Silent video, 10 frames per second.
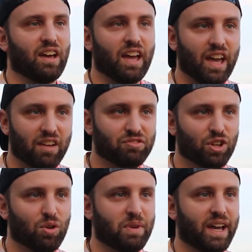I have to
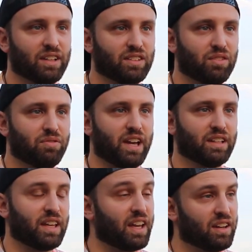go back to the
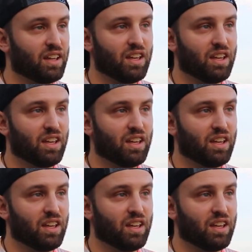fact that